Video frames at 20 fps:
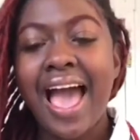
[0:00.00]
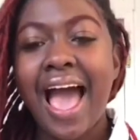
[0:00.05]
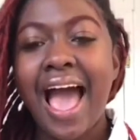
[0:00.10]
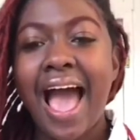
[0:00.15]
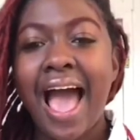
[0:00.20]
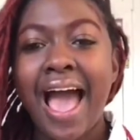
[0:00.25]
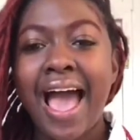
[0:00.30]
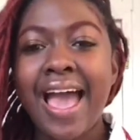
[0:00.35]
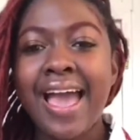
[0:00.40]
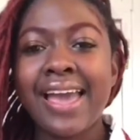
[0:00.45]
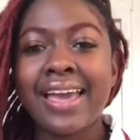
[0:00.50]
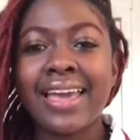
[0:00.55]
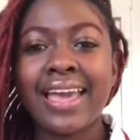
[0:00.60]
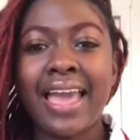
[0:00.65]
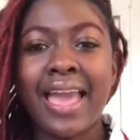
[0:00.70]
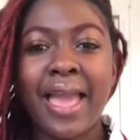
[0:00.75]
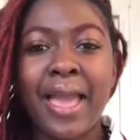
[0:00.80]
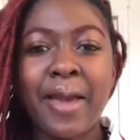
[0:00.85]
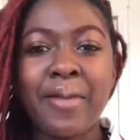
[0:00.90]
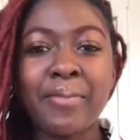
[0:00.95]
I
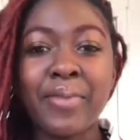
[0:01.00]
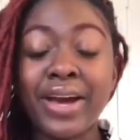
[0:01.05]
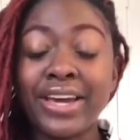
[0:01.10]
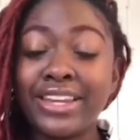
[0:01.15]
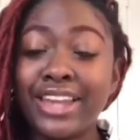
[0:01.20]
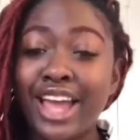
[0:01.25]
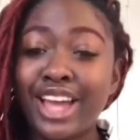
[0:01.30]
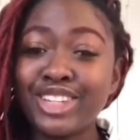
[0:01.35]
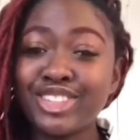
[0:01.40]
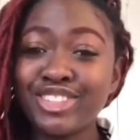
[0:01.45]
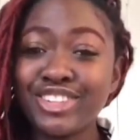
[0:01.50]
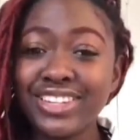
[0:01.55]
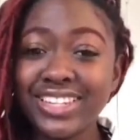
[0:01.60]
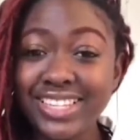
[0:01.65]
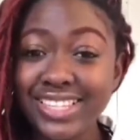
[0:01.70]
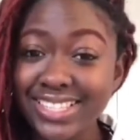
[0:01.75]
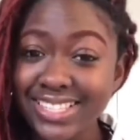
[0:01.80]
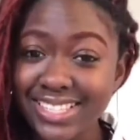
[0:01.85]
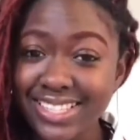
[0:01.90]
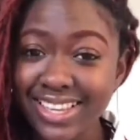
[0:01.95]
am a
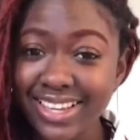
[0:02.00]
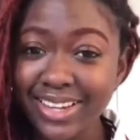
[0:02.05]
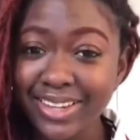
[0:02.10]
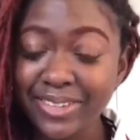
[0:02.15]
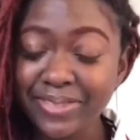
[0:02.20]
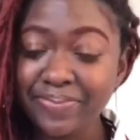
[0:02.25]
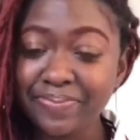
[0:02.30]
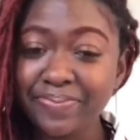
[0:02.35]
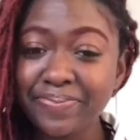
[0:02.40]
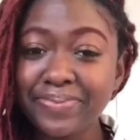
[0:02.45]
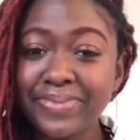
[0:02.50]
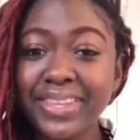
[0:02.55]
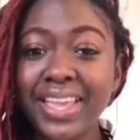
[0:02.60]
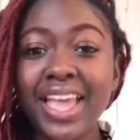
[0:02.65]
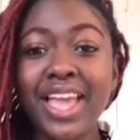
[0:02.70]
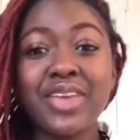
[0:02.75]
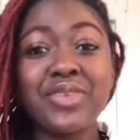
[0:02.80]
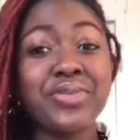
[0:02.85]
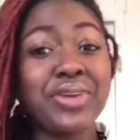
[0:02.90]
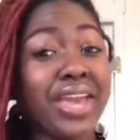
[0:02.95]
naturalista.
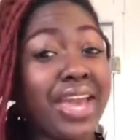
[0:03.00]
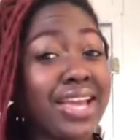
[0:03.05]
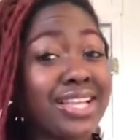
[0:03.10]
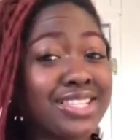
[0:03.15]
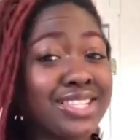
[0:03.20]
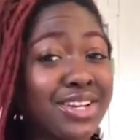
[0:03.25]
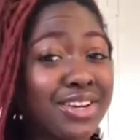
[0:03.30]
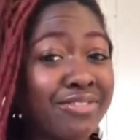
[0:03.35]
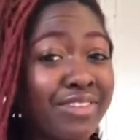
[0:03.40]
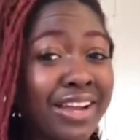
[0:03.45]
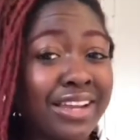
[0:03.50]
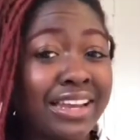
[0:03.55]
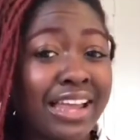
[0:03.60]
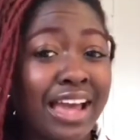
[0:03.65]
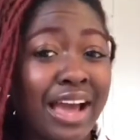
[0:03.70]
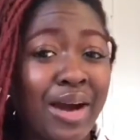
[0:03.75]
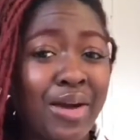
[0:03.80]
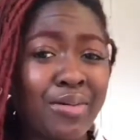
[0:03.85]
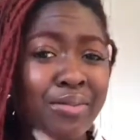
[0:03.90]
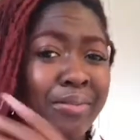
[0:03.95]
You can't tell right
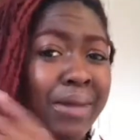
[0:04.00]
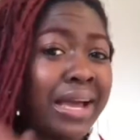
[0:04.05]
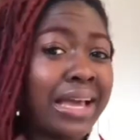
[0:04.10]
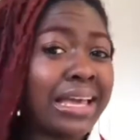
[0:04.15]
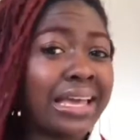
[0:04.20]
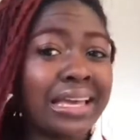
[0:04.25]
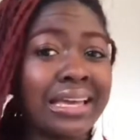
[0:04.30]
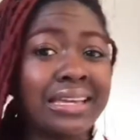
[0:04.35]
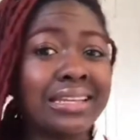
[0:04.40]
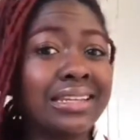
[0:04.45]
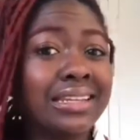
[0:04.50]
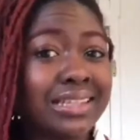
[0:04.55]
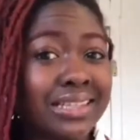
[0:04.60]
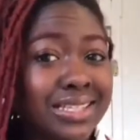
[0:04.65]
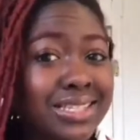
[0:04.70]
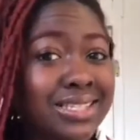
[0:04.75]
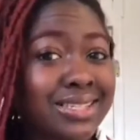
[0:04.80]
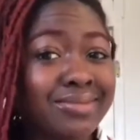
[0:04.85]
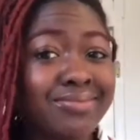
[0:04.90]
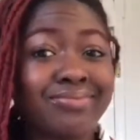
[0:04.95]
now, my hair looks
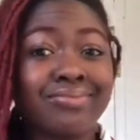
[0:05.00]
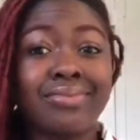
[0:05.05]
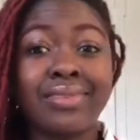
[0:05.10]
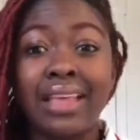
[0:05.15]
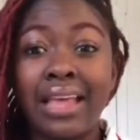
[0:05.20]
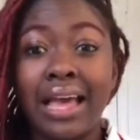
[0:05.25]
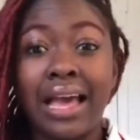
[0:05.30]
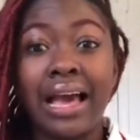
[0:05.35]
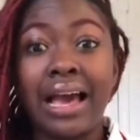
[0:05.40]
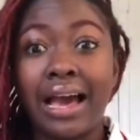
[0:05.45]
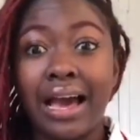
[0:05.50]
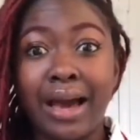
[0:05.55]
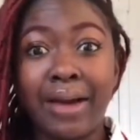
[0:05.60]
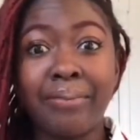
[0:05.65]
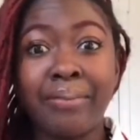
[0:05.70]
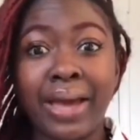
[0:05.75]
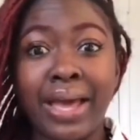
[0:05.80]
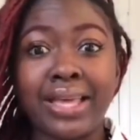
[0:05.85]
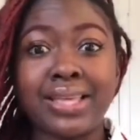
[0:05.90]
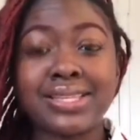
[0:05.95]
a
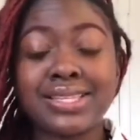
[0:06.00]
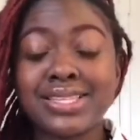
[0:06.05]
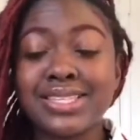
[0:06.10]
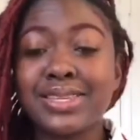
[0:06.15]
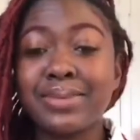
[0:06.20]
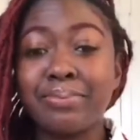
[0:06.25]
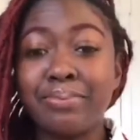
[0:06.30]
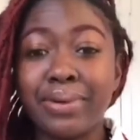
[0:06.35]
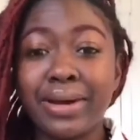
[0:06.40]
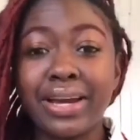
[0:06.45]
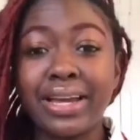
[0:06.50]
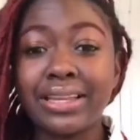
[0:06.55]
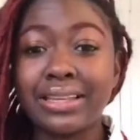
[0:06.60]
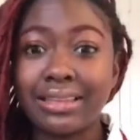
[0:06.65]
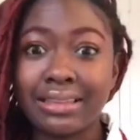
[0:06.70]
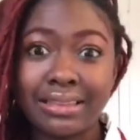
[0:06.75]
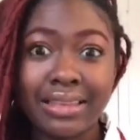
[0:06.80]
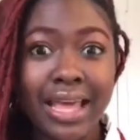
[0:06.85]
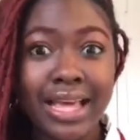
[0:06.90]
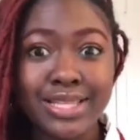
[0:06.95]
mess, but
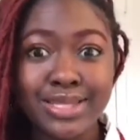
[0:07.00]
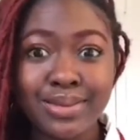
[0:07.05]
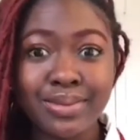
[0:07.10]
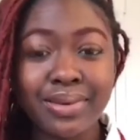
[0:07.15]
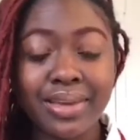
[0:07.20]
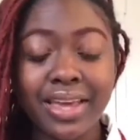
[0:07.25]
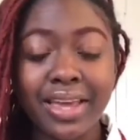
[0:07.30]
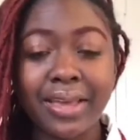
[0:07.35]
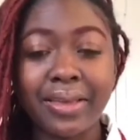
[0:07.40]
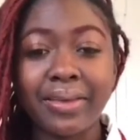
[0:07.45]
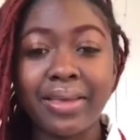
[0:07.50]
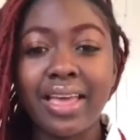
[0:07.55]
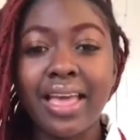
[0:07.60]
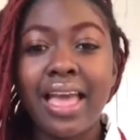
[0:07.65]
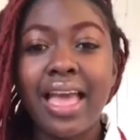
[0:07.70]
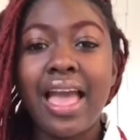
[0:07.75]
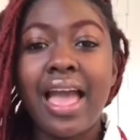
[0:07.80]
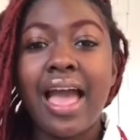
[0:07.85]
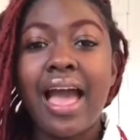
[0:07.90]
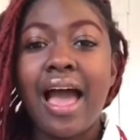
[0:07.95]
that's okay.
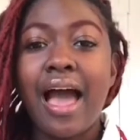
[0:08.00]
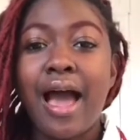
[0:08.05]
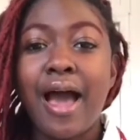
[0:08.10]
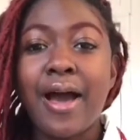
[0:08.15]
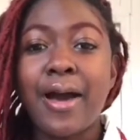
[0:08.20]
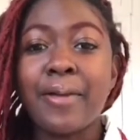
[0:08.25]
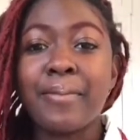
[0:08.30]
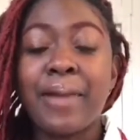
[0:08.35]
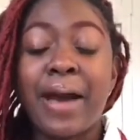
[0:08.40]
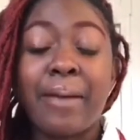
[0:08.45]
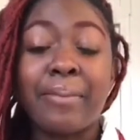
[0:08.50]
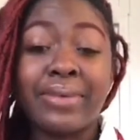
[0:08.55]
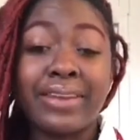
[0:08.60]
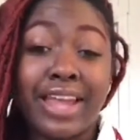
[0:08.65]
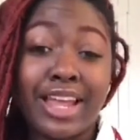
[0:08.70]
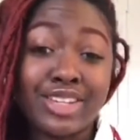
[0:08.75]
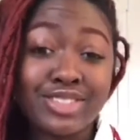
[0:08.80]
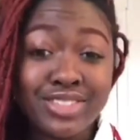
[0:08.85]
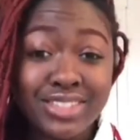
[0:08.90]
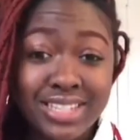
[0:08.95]
Um, I'm a
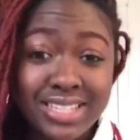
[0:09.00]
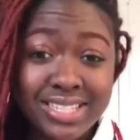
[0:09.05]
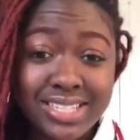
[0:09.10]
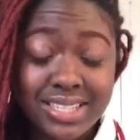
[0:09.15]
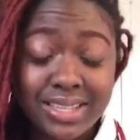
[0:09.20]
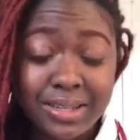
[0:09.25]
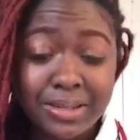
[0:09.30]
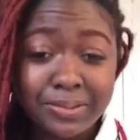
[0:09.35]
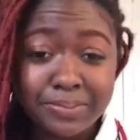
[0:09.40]
naturalista.